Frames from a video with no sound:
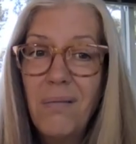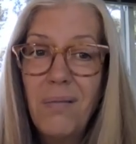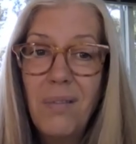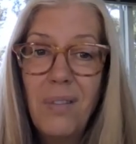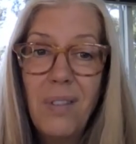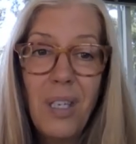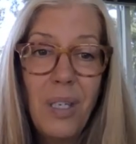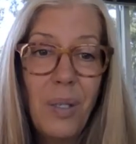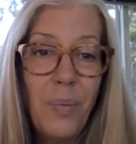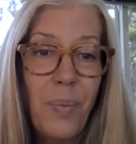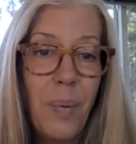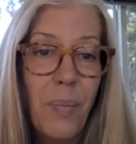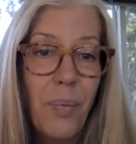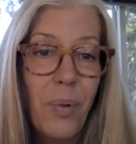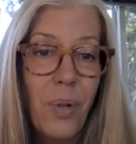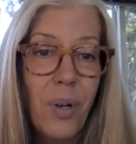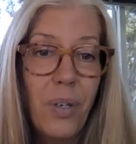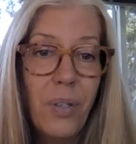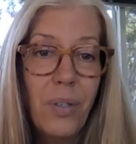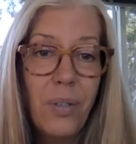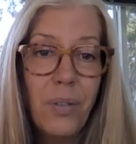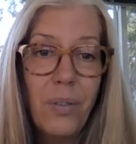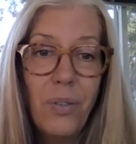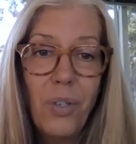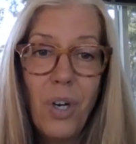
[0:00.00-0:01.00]
these people
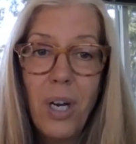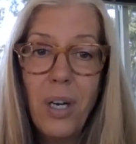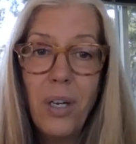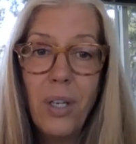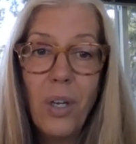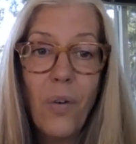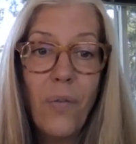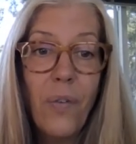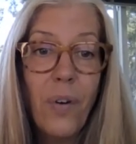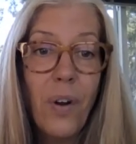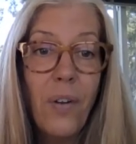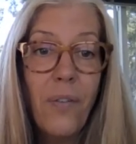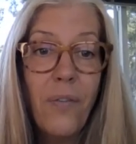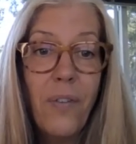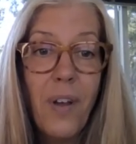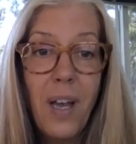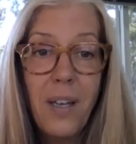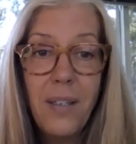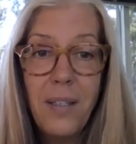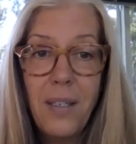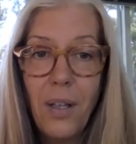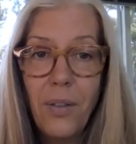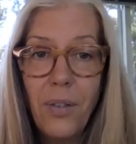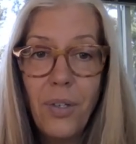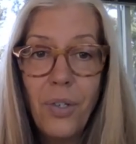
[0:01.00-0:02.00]
aren't trying to go very
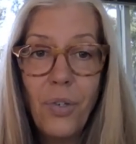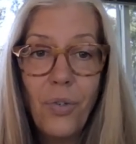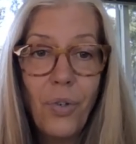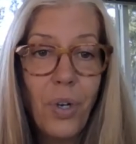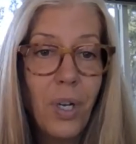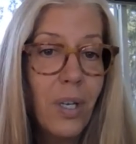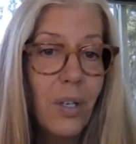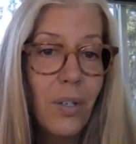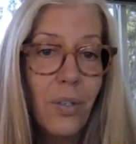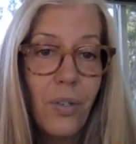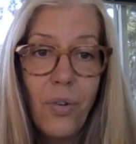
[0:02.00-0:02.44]
fast down the street, because